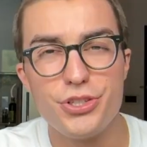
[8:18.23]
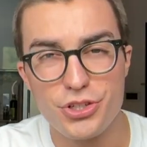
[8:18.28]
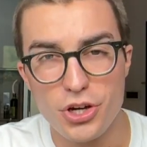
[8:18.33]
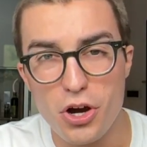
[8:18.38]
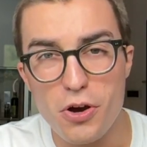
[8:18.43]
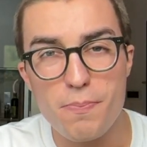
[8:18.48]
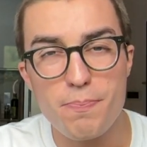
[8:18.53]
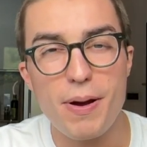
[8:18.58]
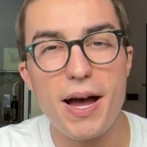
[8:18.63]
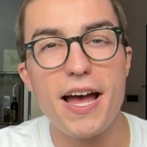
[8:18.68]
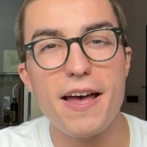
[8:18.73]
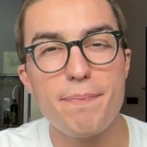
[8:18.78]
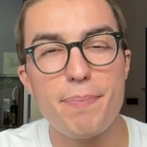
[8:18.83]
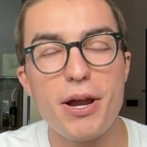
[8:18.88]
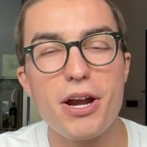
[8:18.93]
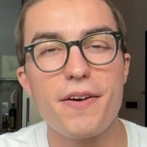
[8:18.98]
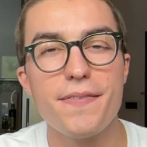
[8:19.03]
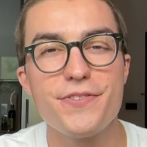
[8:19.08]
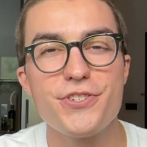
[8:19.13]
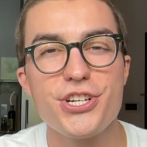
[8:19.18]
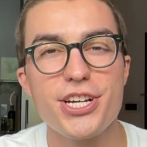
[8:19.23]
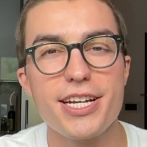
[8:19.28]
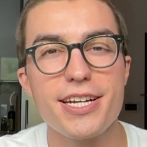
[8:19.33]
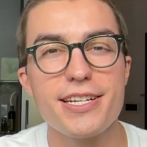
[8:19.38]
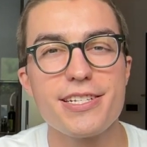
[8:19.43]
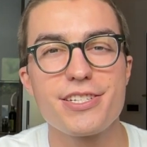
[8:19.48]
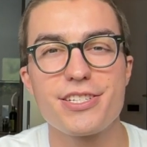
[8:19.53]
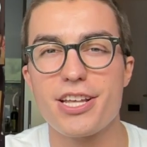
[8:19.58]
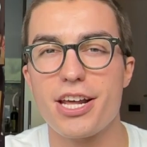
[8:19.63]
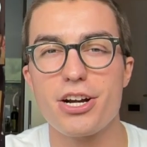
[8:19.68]
Don't buy a pair of
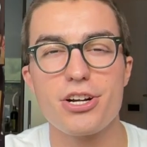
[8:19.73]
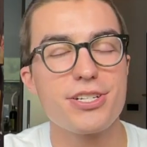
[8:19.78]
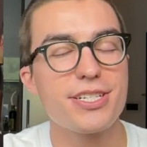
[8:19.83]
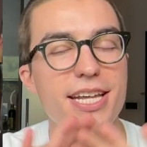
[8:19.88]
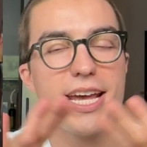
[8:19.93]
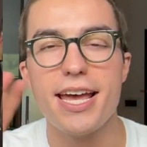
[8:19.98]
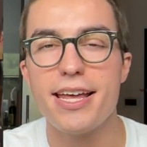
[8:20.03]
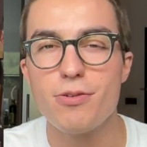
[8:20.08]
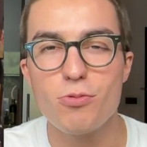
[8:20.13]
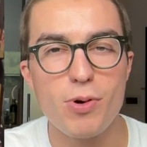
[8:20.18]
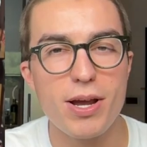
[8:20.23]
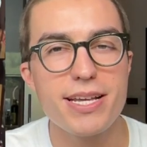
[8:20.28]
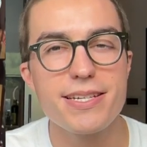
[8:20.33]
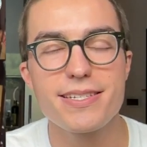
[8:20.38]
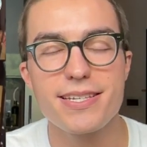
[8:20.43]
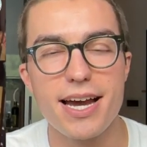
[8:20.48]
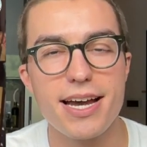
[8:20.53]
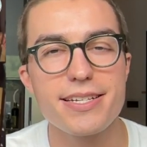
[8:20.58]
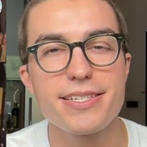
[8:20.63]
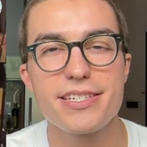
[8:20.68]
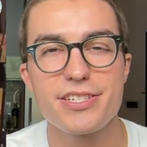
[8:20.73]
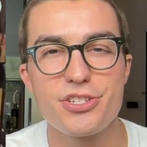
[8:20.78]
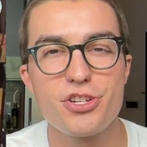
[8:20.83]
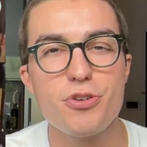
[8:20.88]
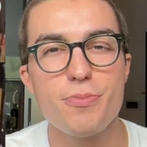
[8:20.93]
jeans that are 10 waist sizes too